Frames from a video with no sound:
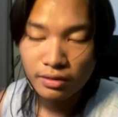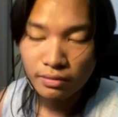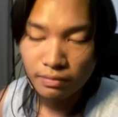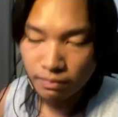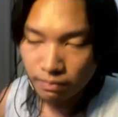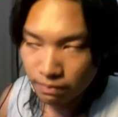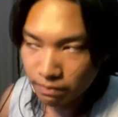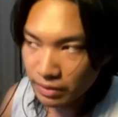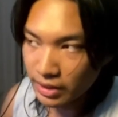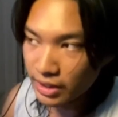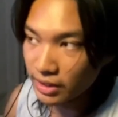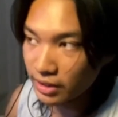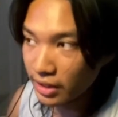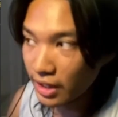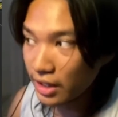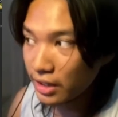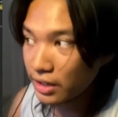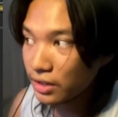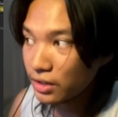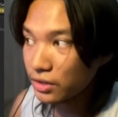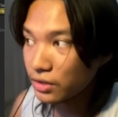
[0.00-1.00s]
be
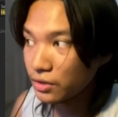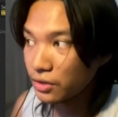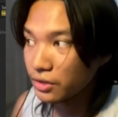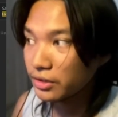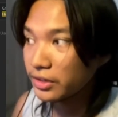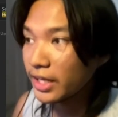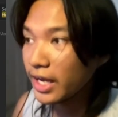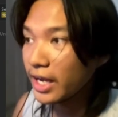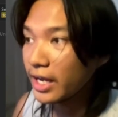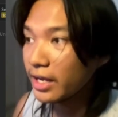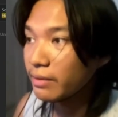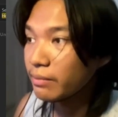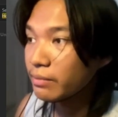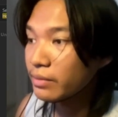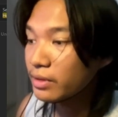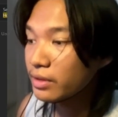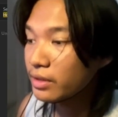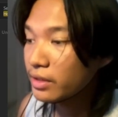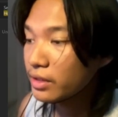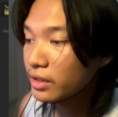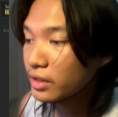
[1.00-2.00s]
taking your time,
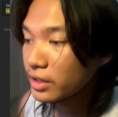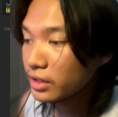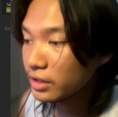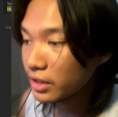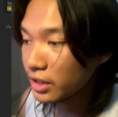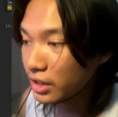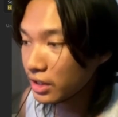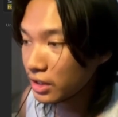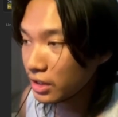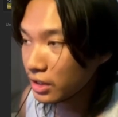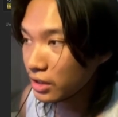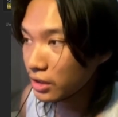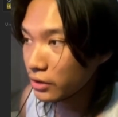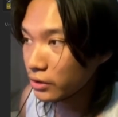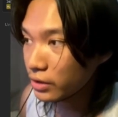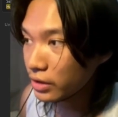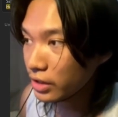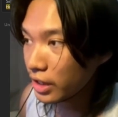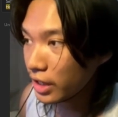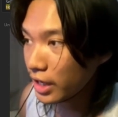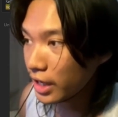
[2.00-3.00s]
taking a
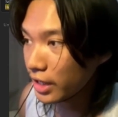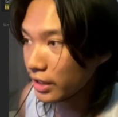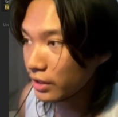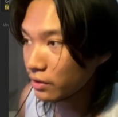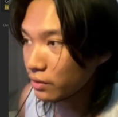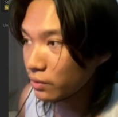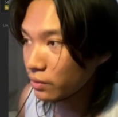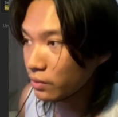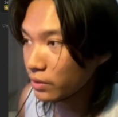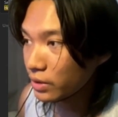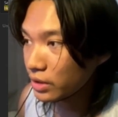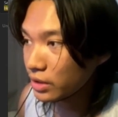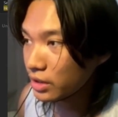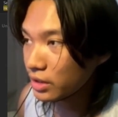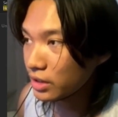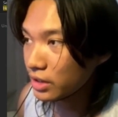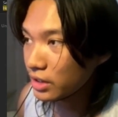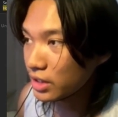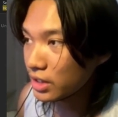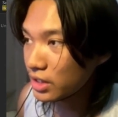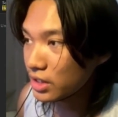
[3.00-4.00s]
look at what
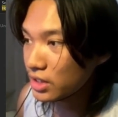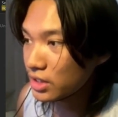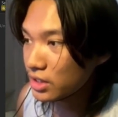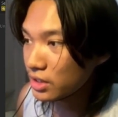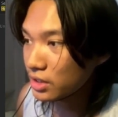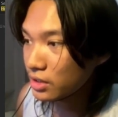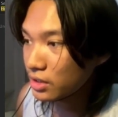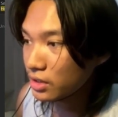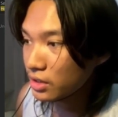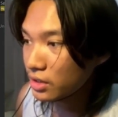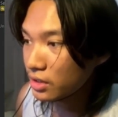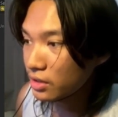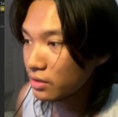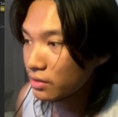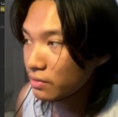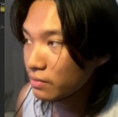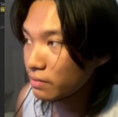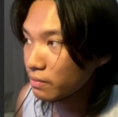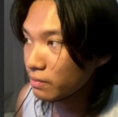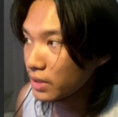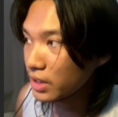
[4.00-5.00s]
these
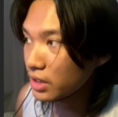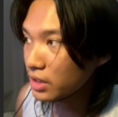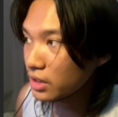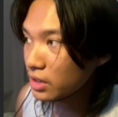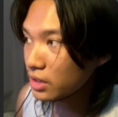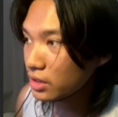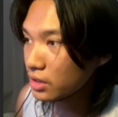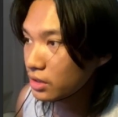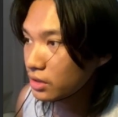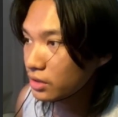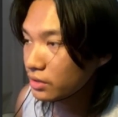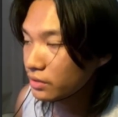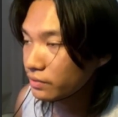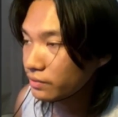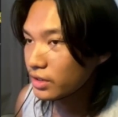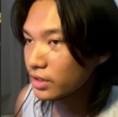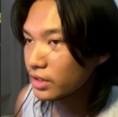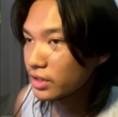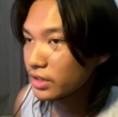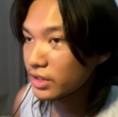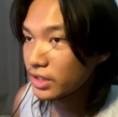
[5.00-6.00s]
mean.
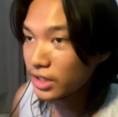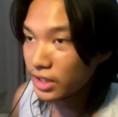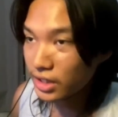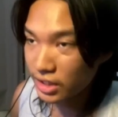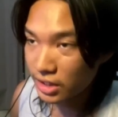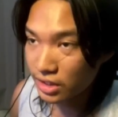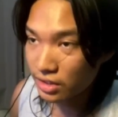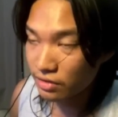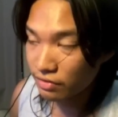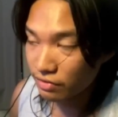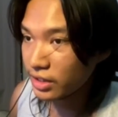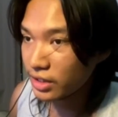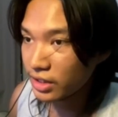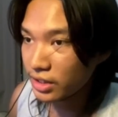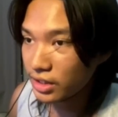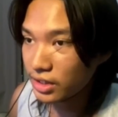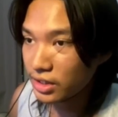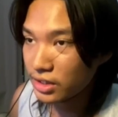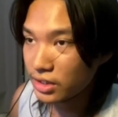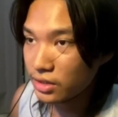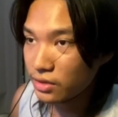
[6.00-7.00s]
See, it's very
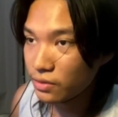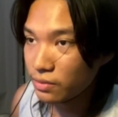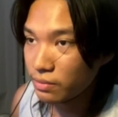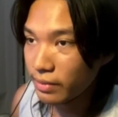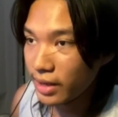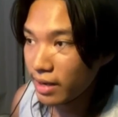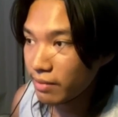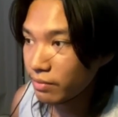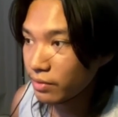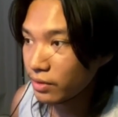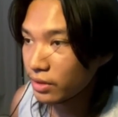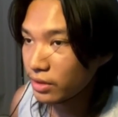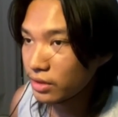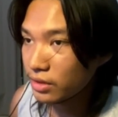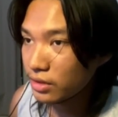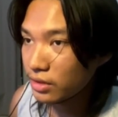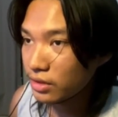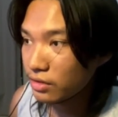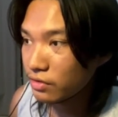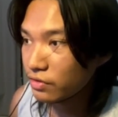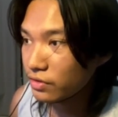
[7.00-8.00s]
easy to map on.
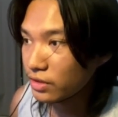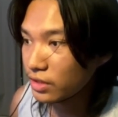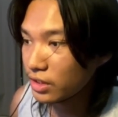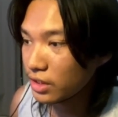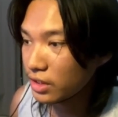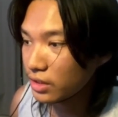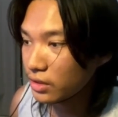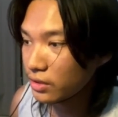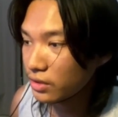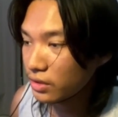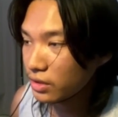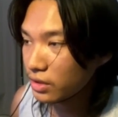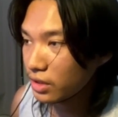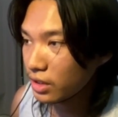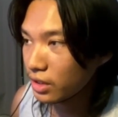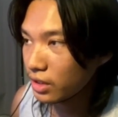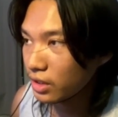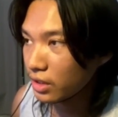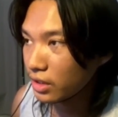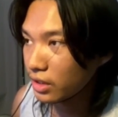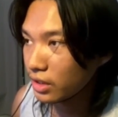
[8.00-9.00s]
If you take a look,
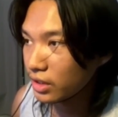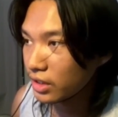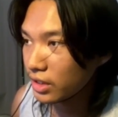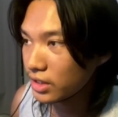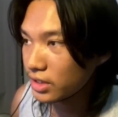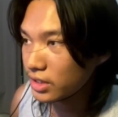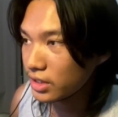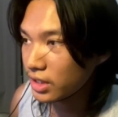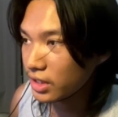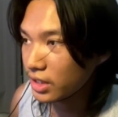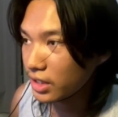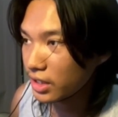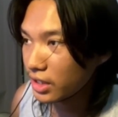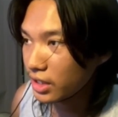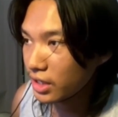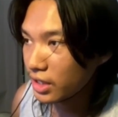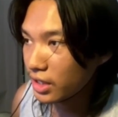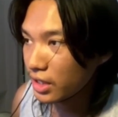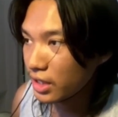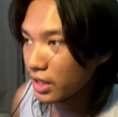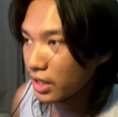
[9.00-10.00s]
let's say
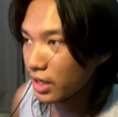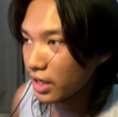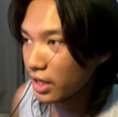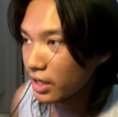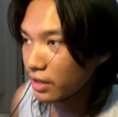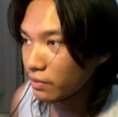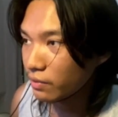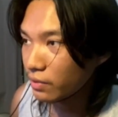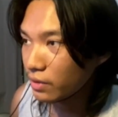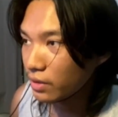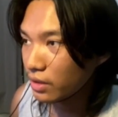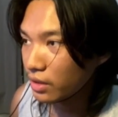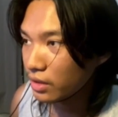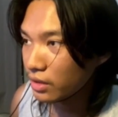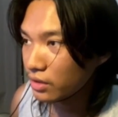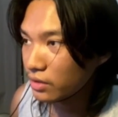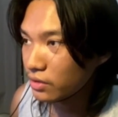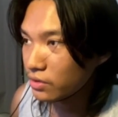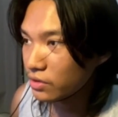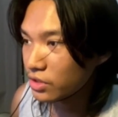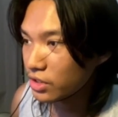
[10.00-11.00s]
I
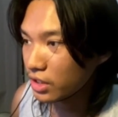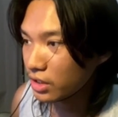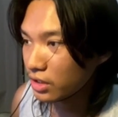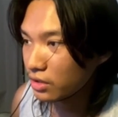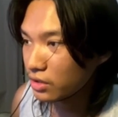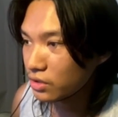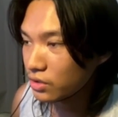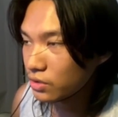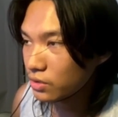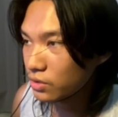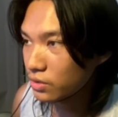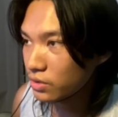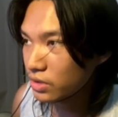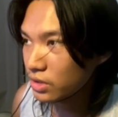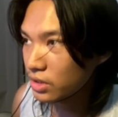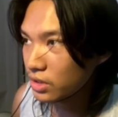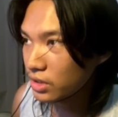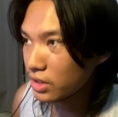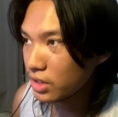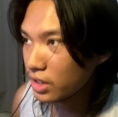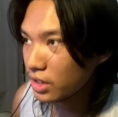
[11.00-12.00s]
want to check the schools
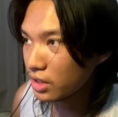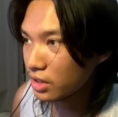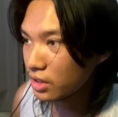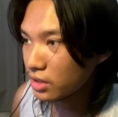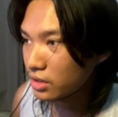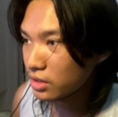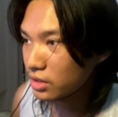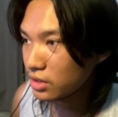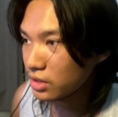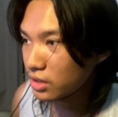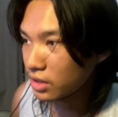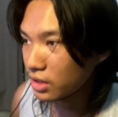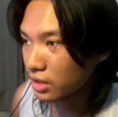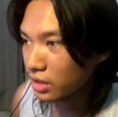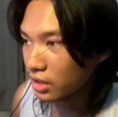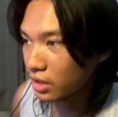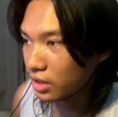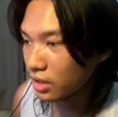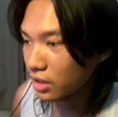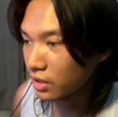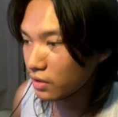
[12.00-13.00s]
index,
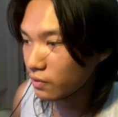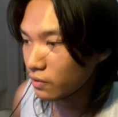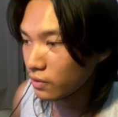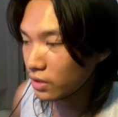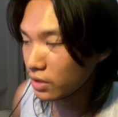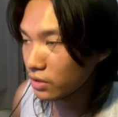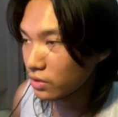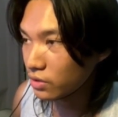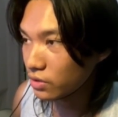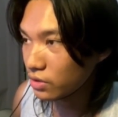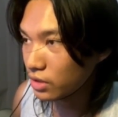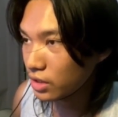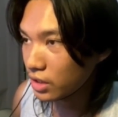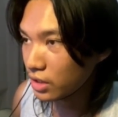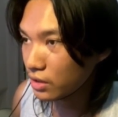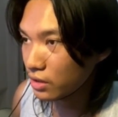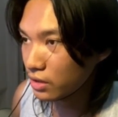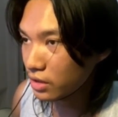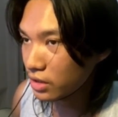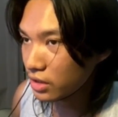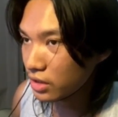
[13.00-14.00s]
and then I want to
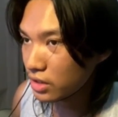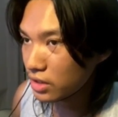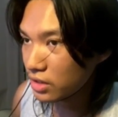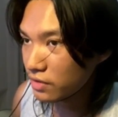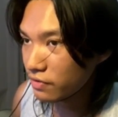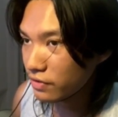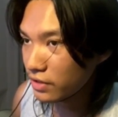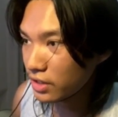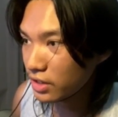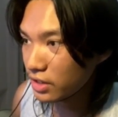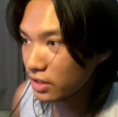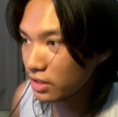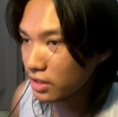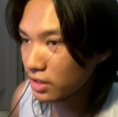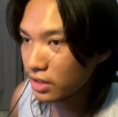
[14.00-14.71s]
take a look at this thing.